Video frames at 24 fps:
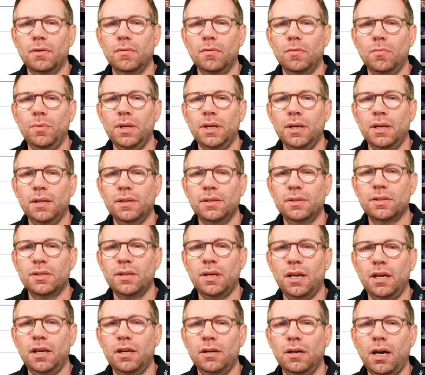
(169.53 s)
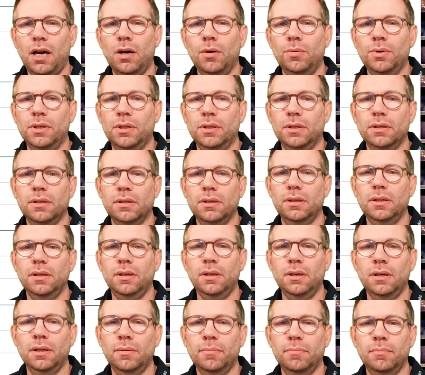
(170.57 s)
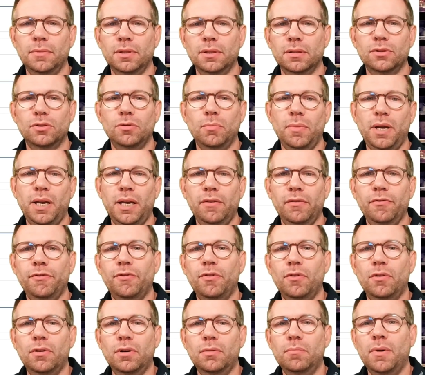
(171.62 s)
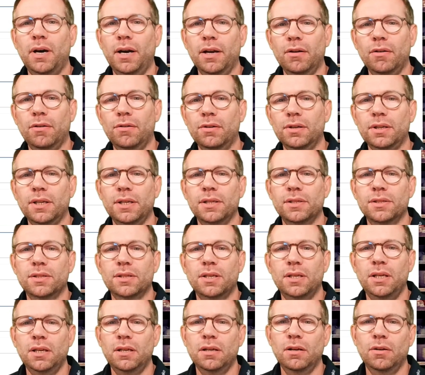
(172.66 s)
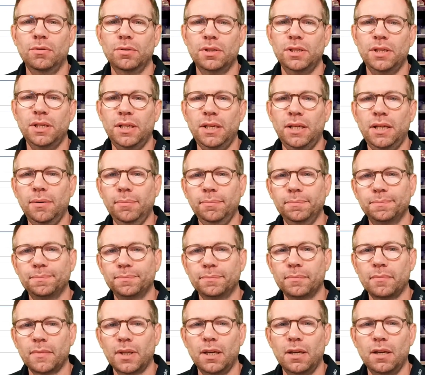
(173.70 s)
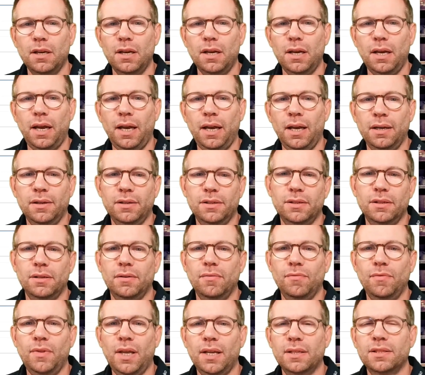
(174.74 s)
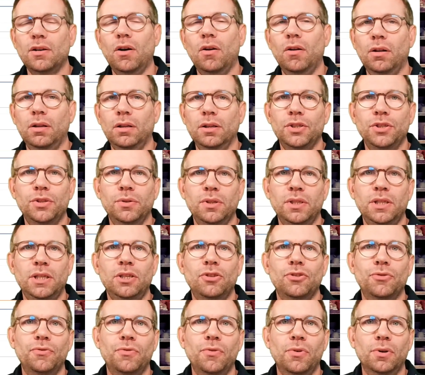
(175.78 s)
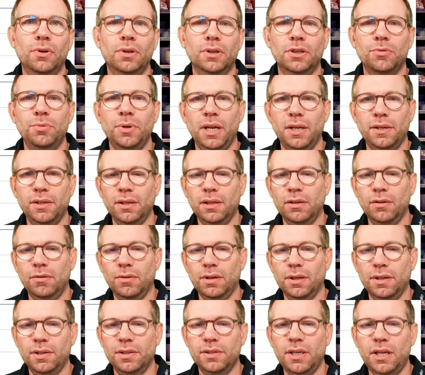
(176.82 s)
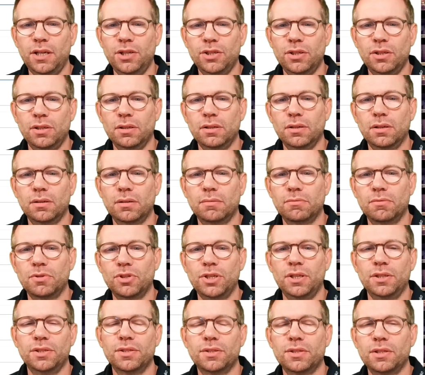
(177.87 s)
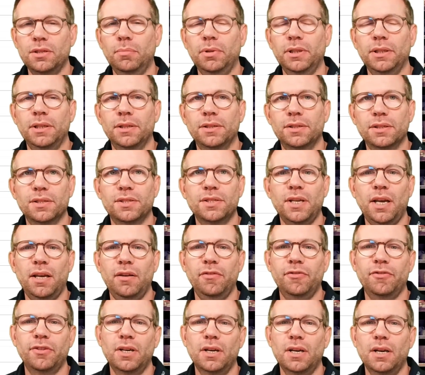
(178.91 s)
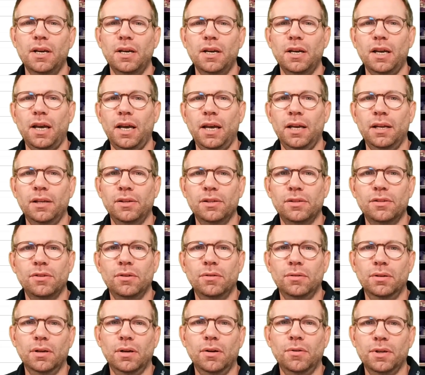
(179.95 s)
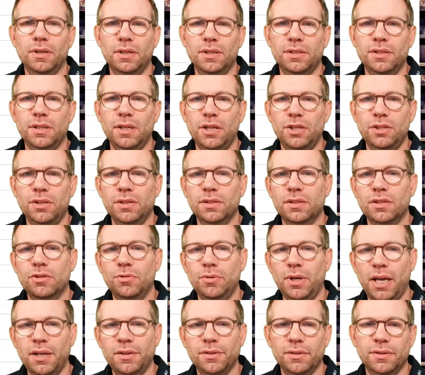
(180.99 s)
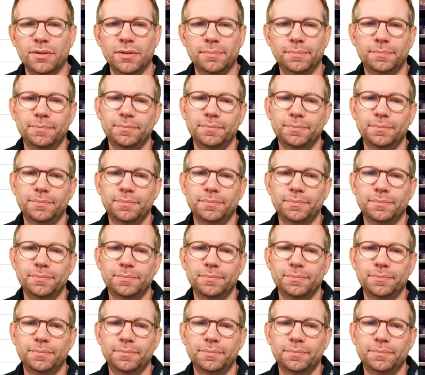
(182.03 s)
we can say our domain for my org is keycloak.de, and that's all you need for creating an organization. Just simply hit save and your organization is created.